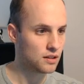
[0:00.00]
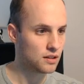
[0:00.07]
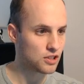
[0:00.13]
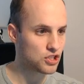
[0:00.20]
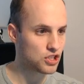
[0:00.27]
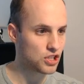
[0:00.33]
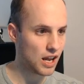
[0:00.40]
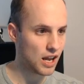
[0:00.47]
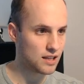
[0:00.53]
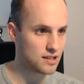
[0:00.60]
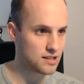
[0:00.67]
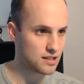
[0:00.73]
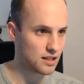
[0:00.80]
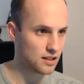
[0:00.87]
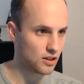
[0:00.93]
the
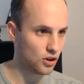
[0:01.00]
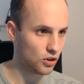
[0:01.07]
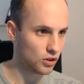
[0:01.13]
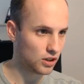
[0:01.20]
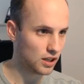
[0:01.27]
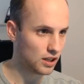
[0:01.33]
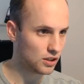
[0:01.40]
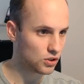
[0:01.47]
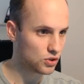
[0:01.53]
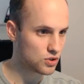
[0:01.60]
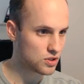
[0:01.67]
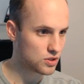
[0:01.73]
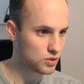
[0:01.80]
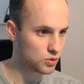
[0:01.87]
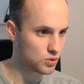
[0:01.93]
chance that on king
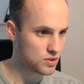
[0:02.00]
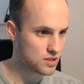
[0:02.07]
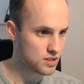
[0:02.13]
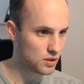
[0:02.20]
deuce deuce